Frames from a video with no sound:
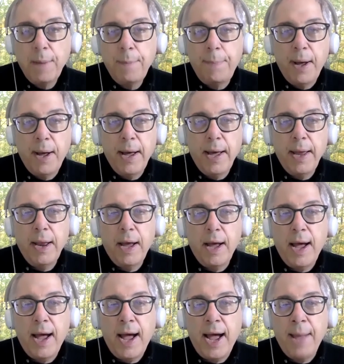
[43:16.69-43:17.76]
but
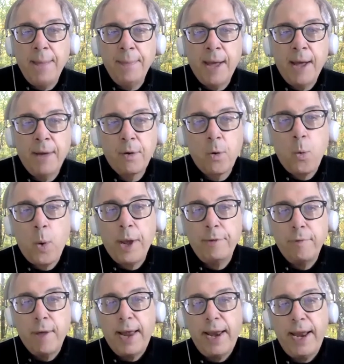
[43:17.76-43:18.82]
I'm not quite
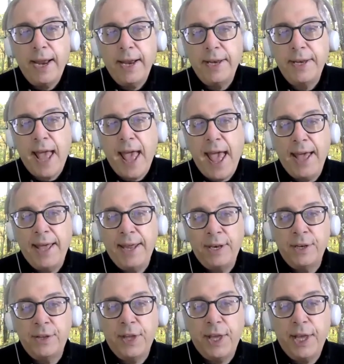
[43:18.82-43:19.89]
ready to
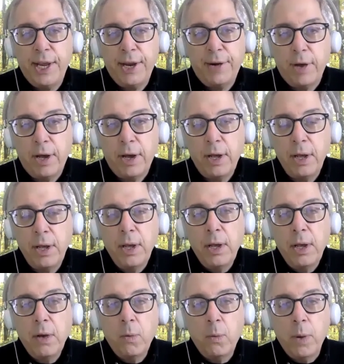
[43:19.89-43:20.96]
end the era
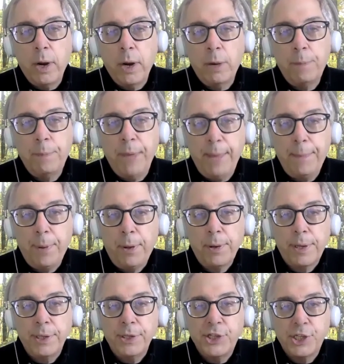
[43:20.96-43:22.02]
where people
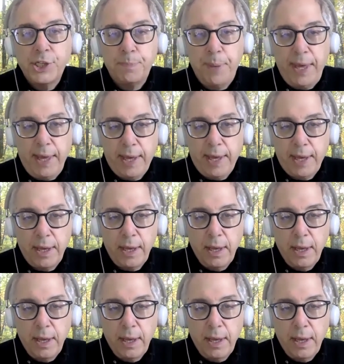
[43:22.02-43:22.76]
can speak